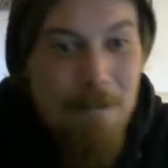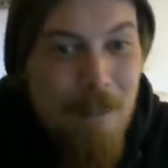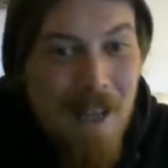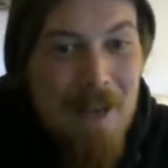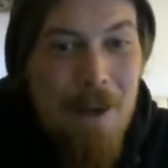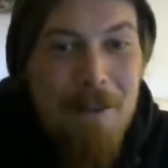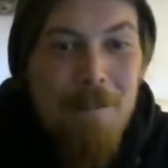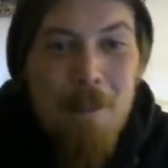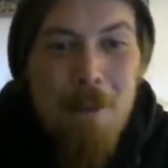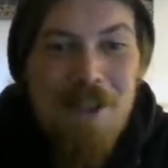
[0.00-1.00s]
Anyway,
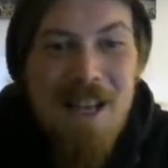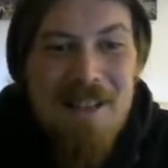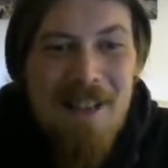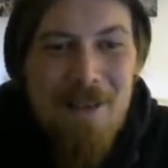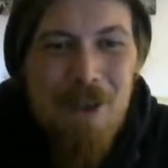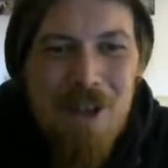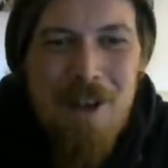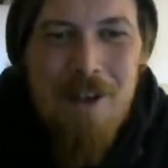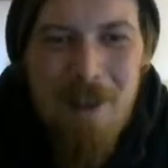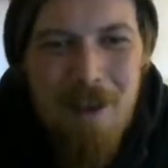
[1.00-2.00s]
Mousset's going to have a
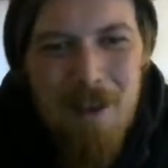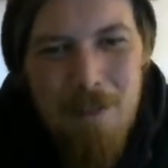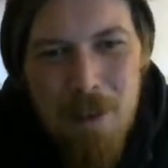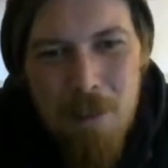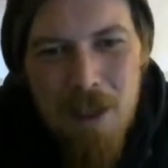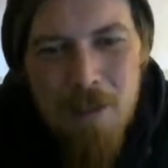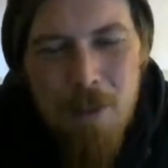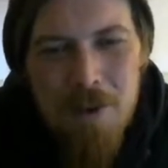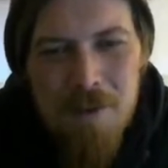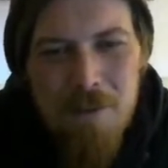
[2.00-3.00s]
shot. Oh, my word.
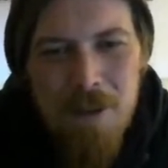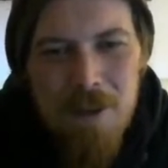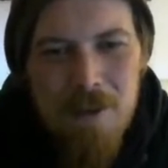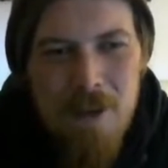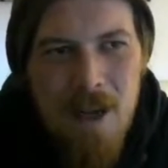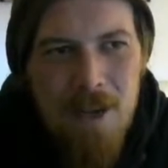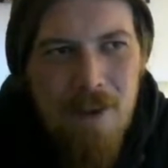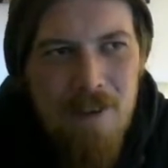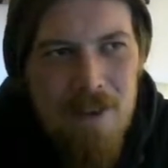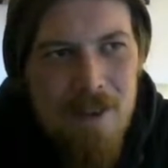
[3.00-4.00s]
Walton was a good save.
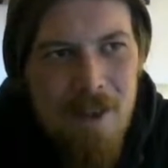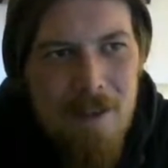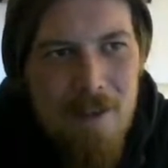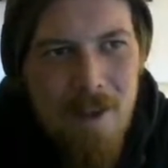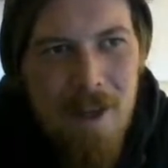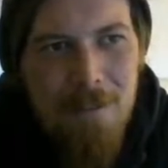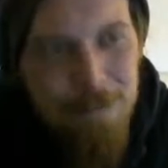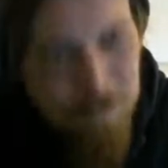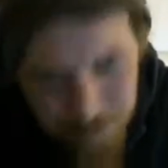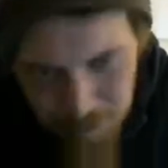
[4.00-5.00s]
I'm going to have to censor that.
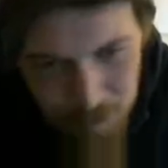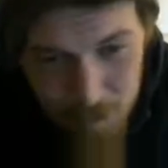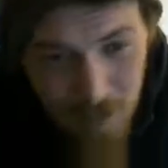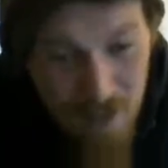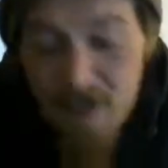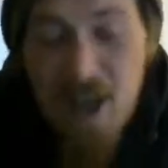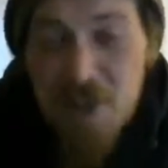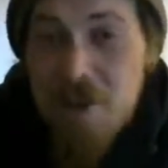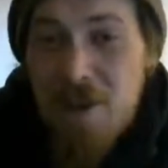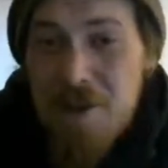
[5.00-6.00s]
I
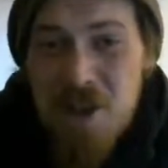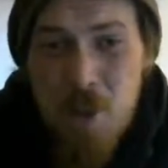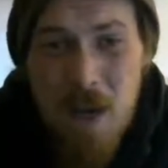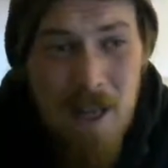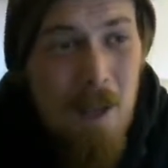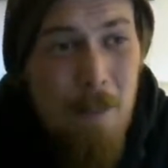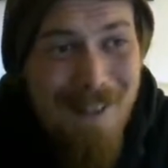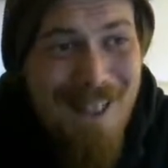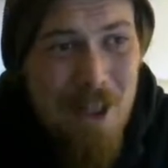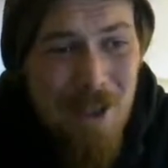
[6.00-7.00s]
try not to swear, but
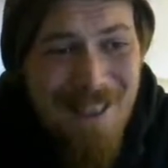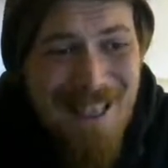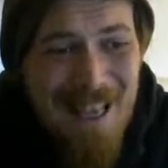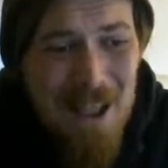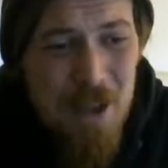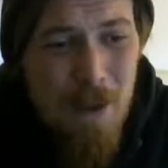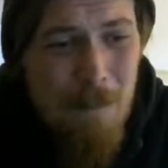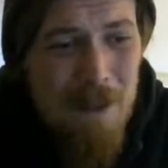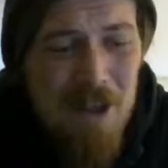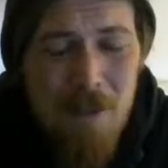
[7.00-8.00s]
literally I get into it a
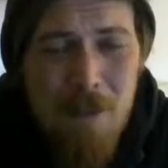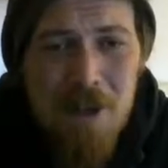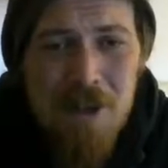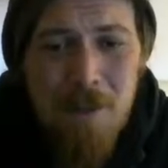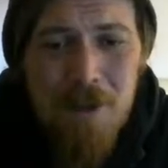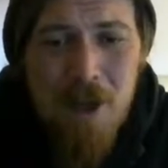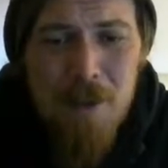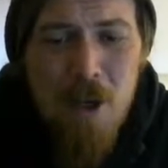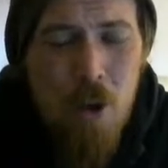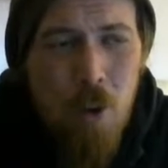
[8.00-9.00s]
bit too much sometimes.
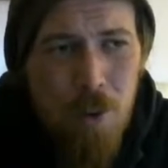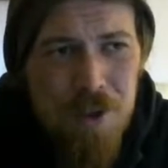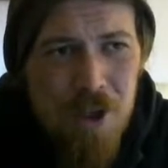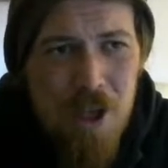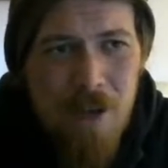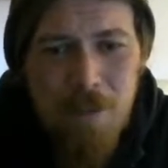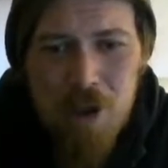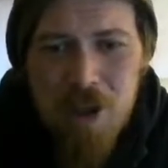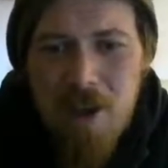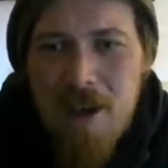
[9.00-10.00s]
Corner to Sheffield
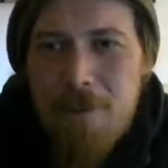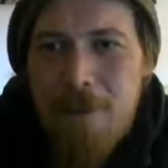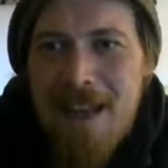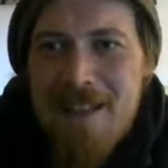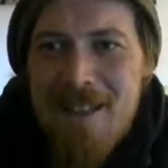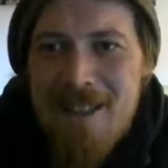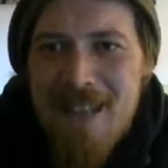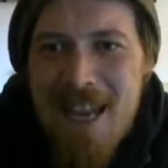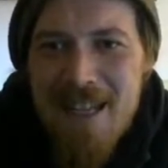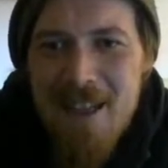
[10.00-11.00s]
United, Fleck to
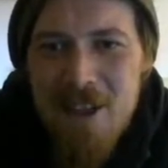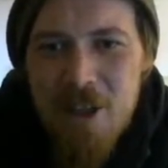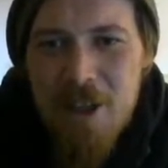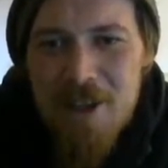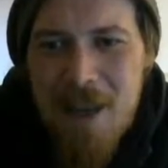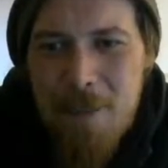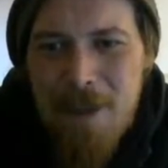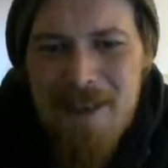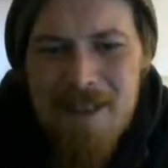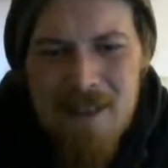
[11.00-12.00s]
take. Good at set
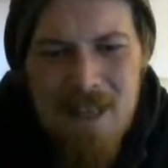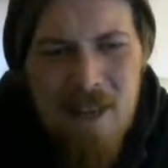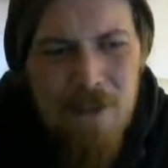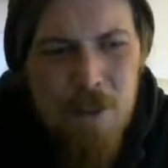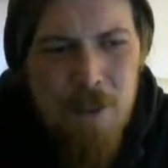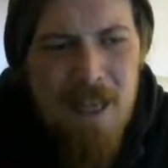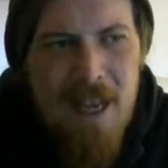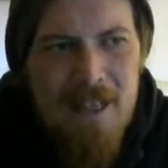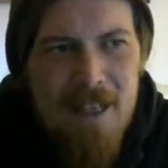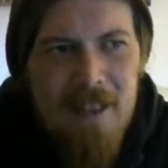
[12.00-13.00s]
pieces, Stevens with the
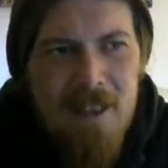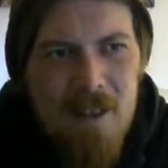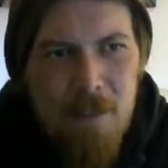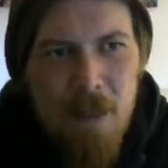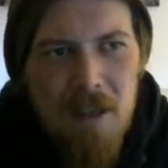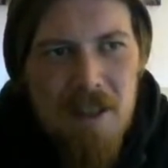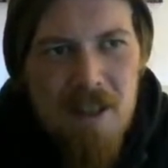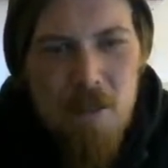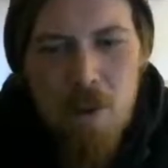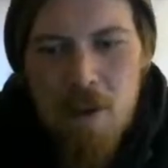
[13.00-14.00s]
header. Demanded
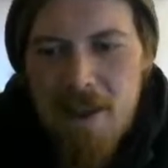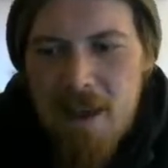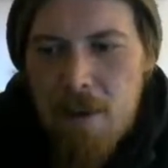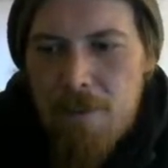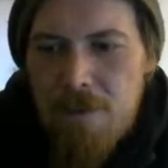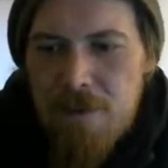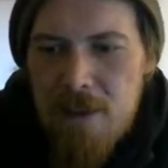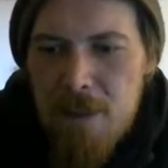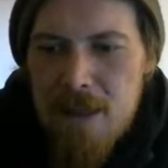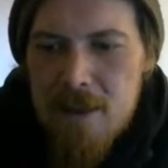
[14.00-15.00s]
some more here now,
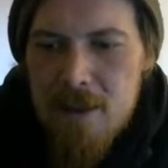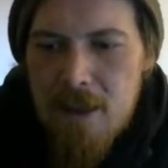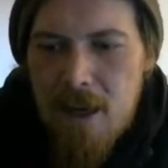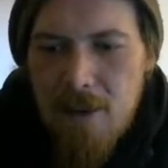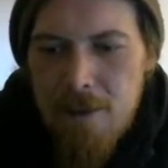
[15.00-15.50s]
15 minutes to go.